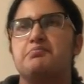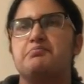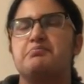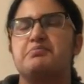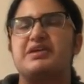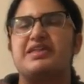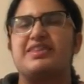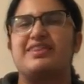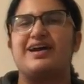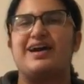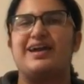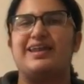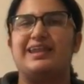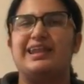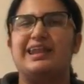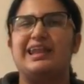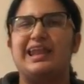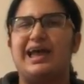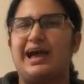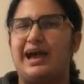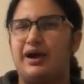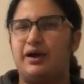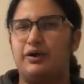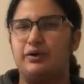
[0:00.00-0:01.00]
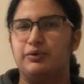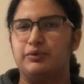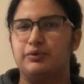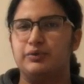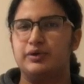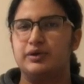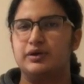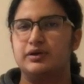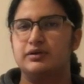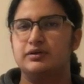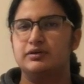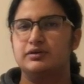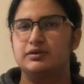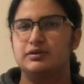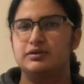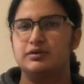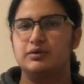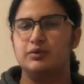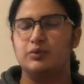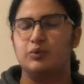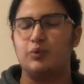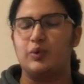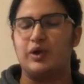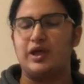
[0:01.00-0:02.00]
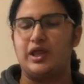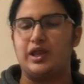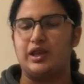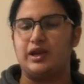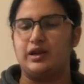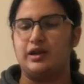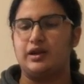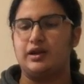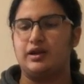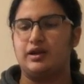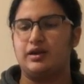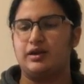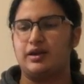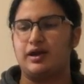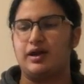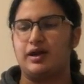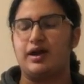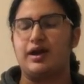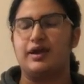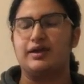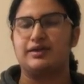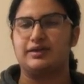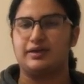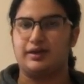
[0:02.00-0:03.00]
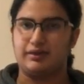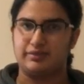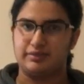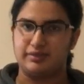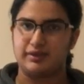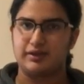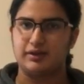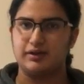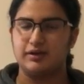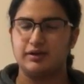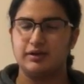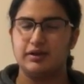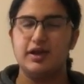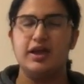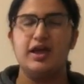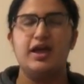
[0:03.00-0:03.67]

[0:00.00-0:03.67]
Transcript: be that loud when I get there